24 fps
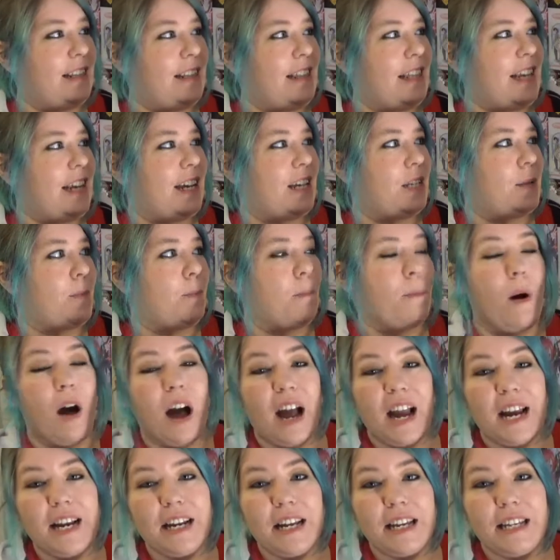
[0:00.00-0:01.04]
there's
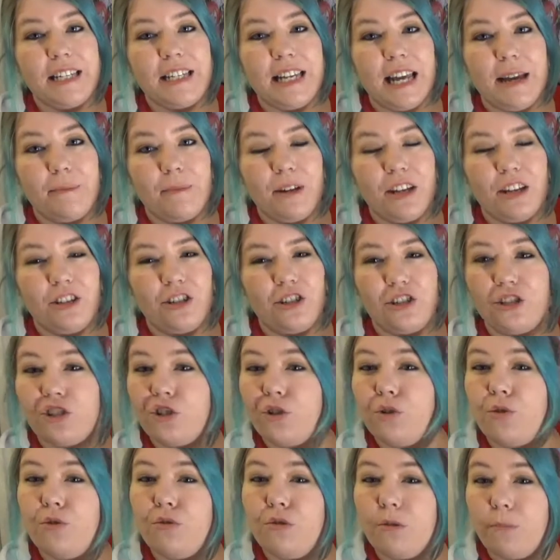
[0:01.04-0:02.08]
minor damage
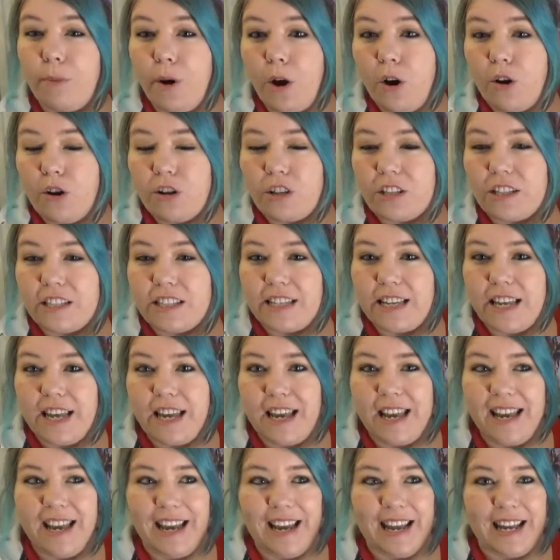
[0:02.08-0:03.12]
to the box
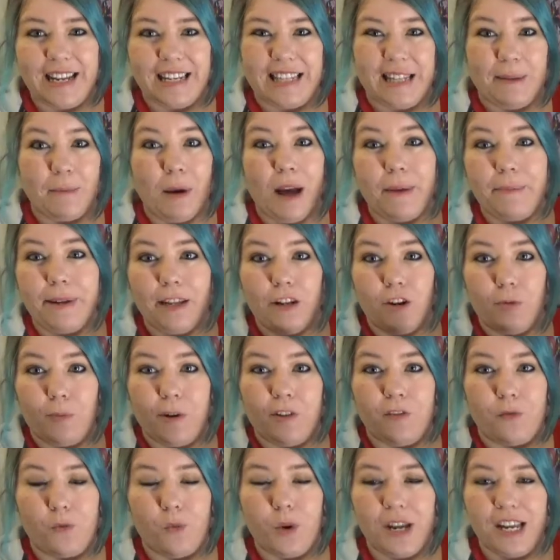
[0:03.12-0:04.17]
and there might be a little
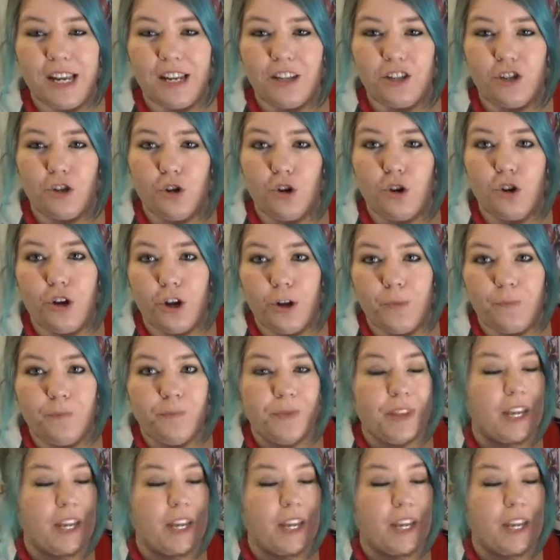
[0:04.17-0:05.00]
bit of wear to her.